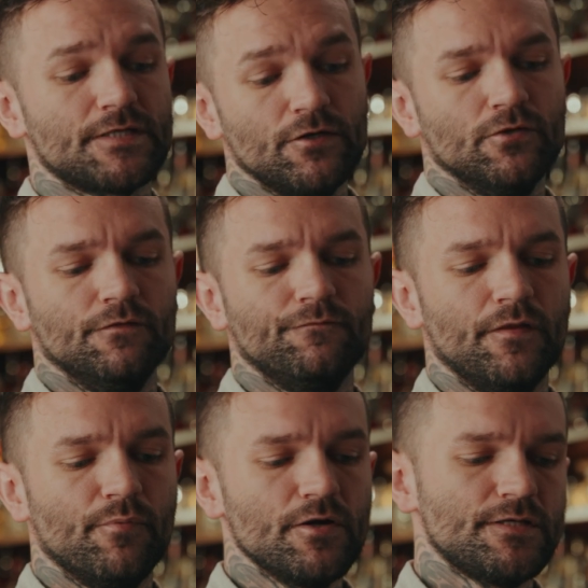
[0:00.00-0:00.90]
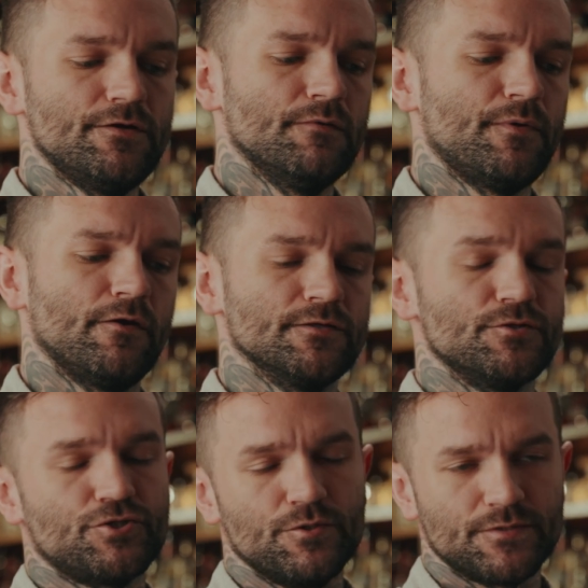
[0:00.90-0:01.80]
skill of the bartender, but it
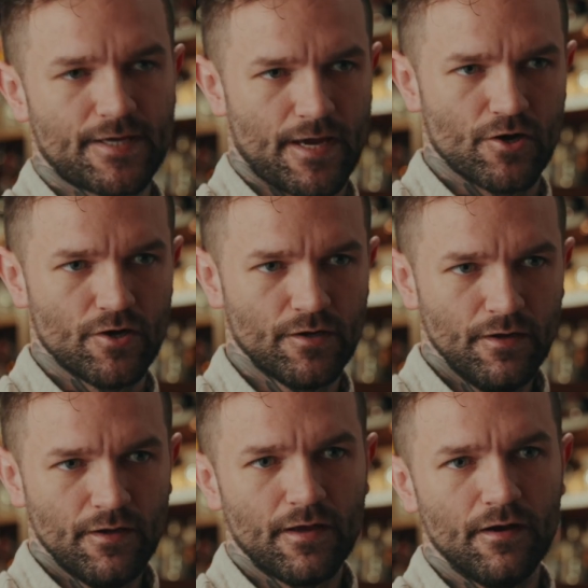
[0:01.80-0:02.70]
also shows care,